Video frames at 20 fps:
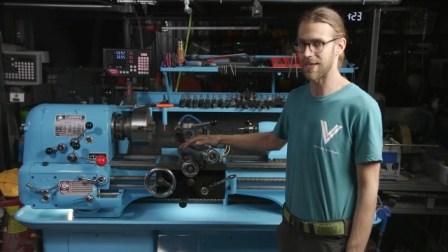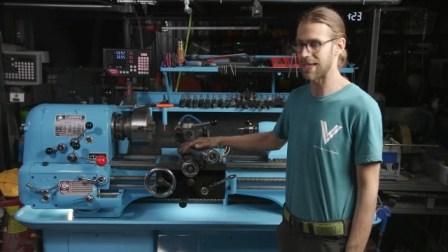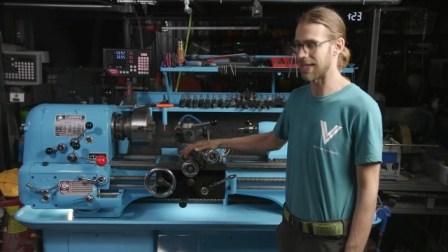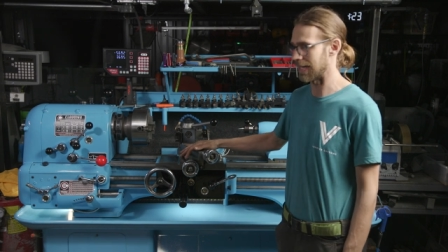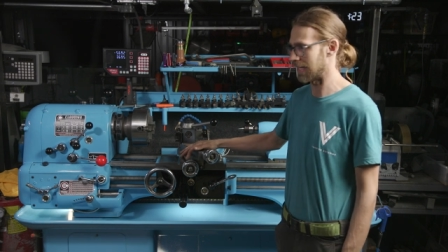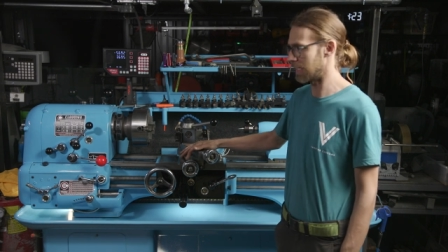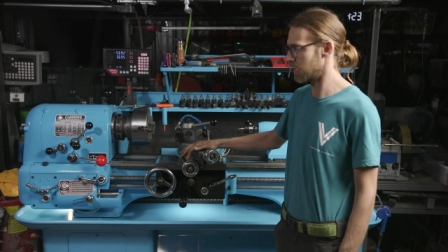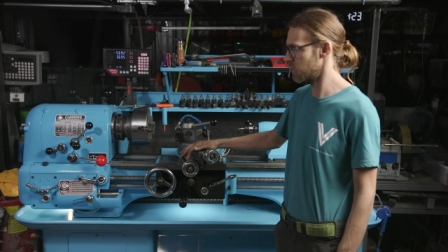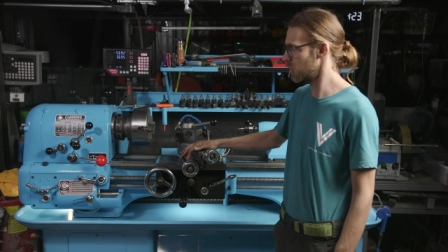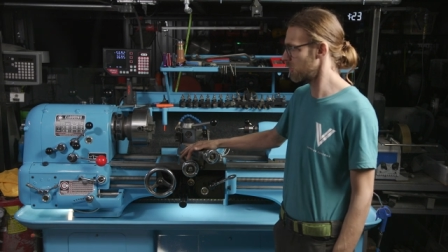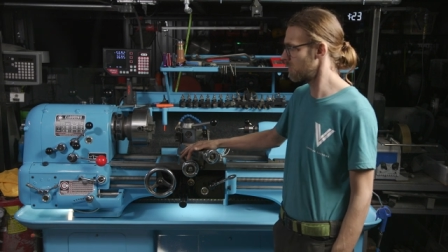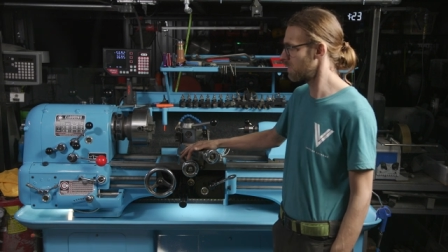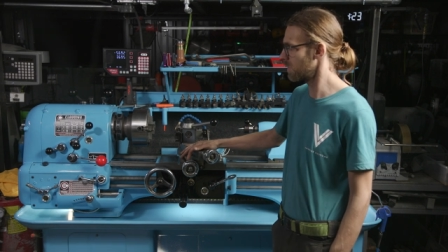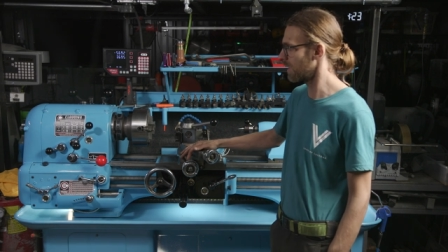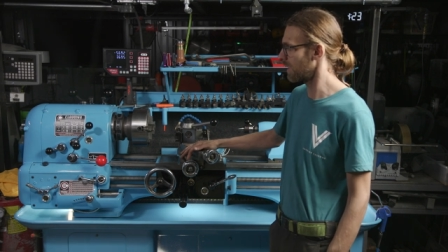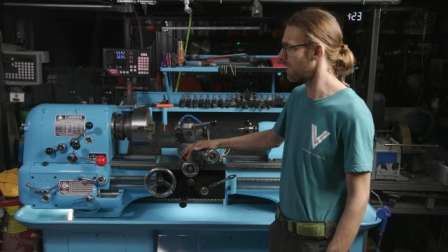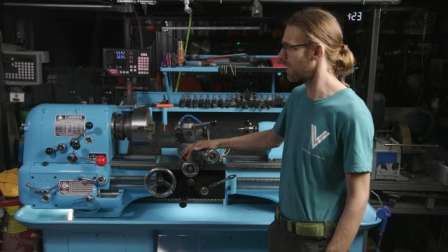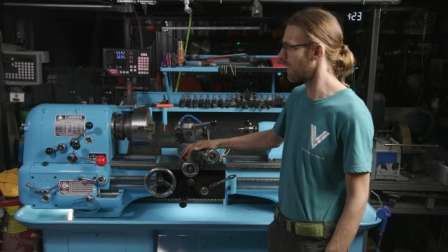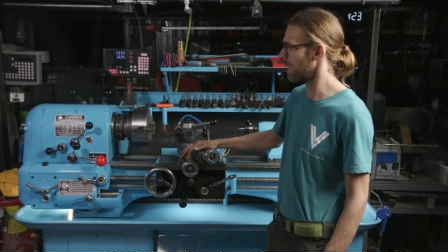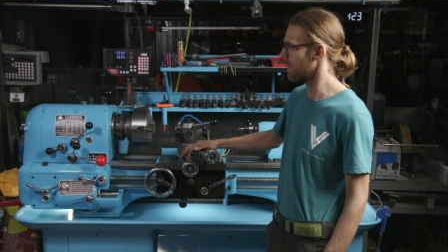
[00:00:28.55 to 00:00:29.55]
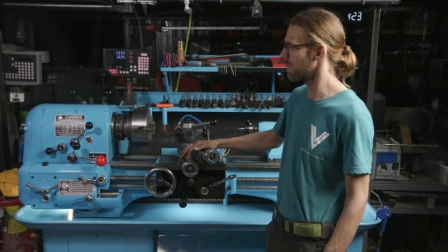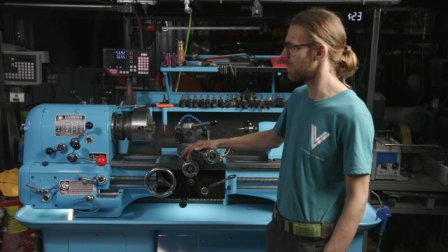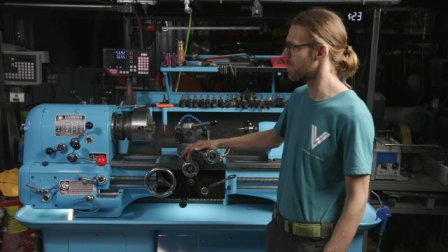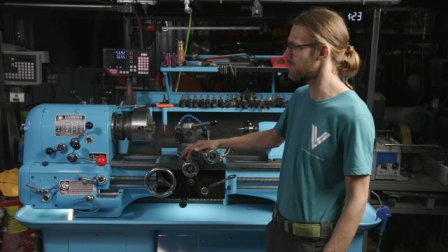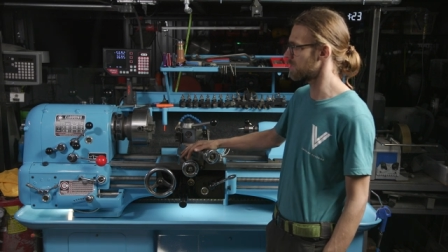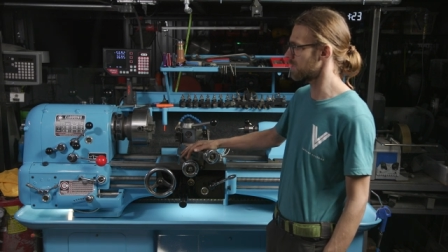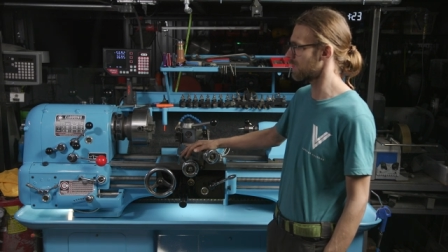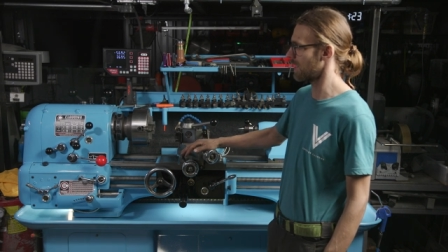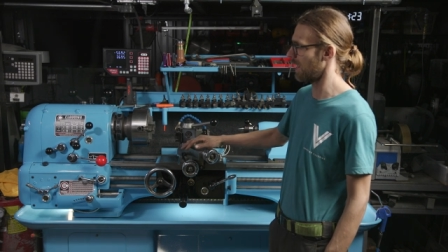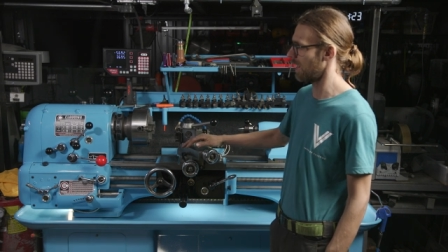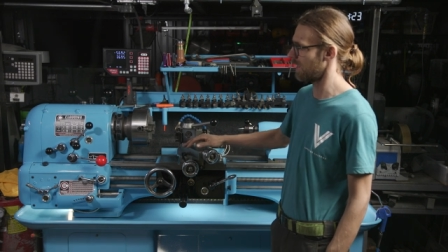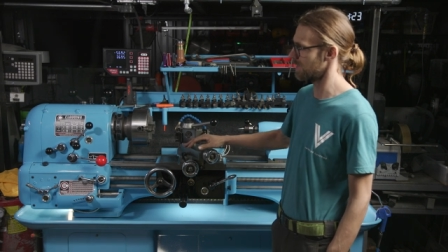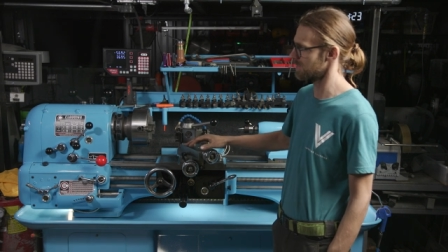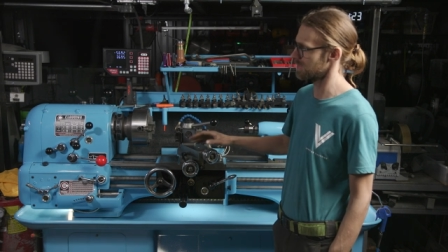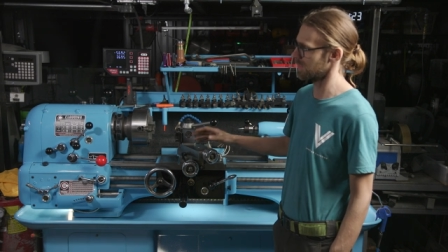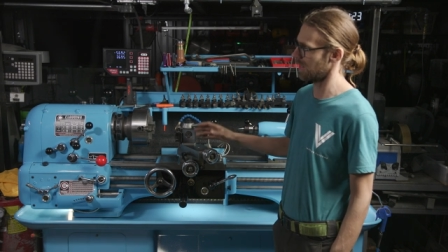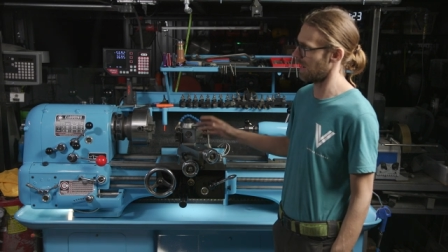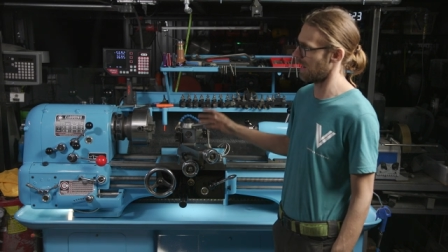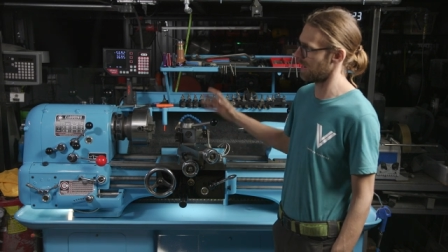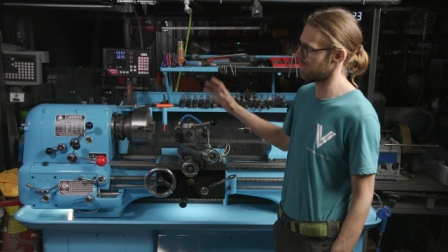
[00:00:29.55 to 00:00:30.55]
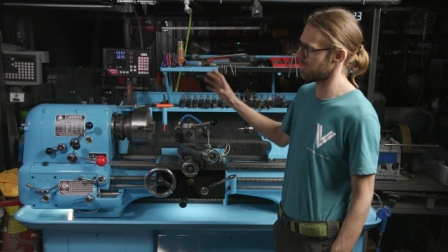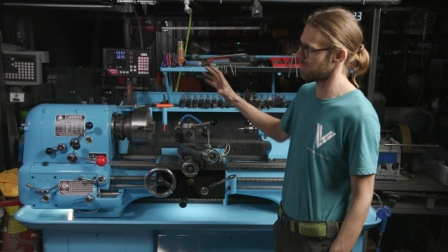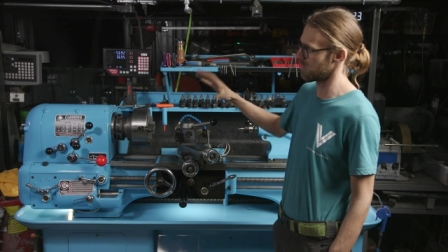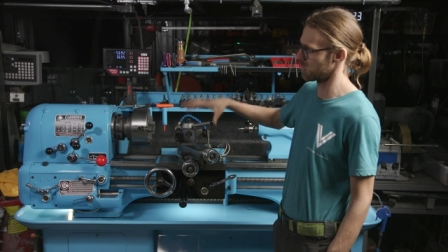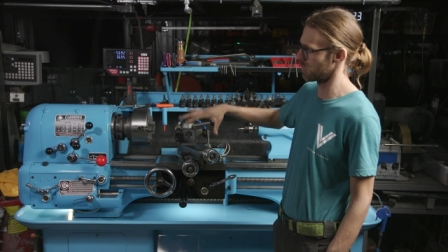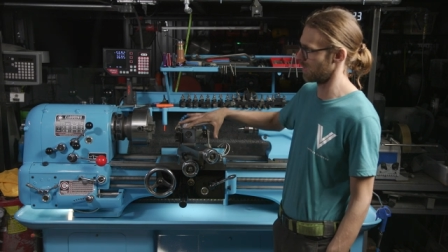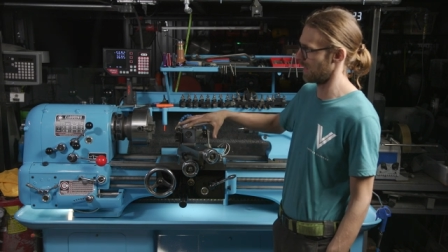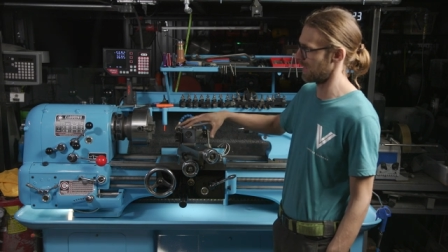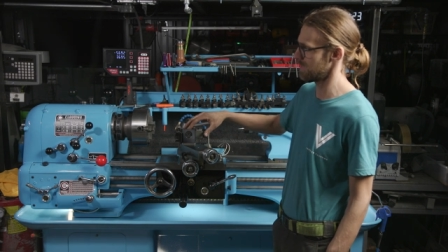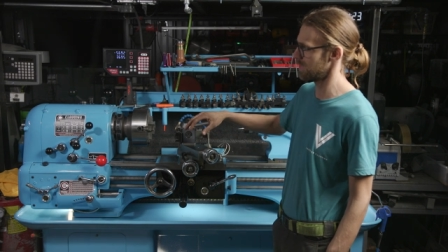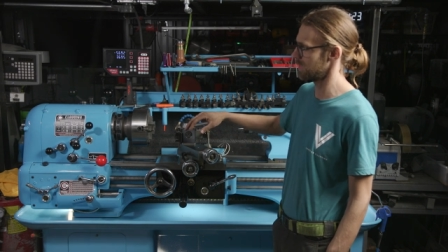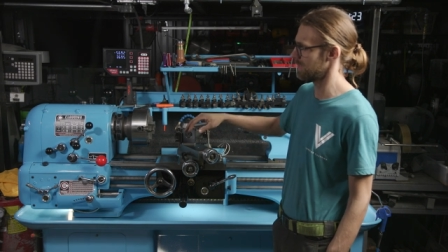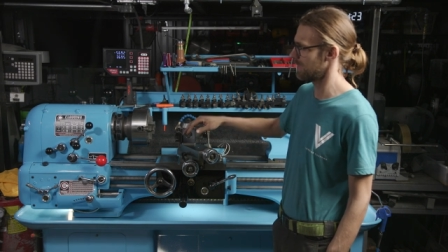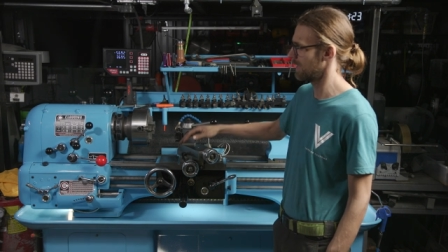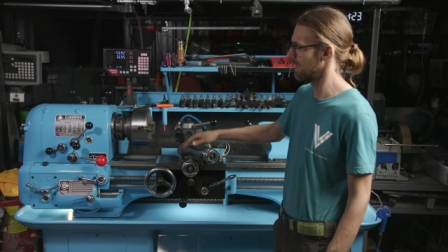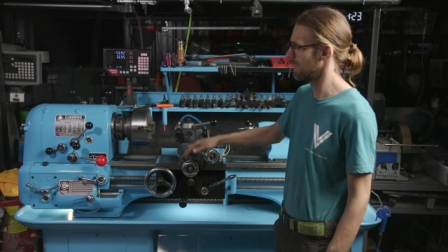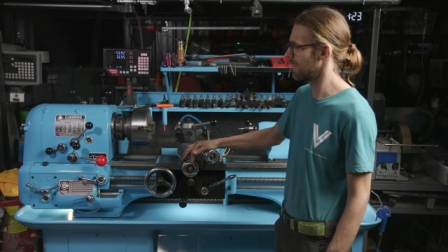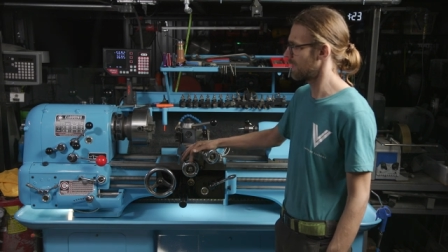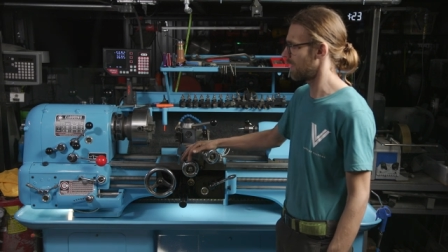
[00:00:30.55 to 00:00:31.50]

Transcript: get into and a lot of those cons that I have addressed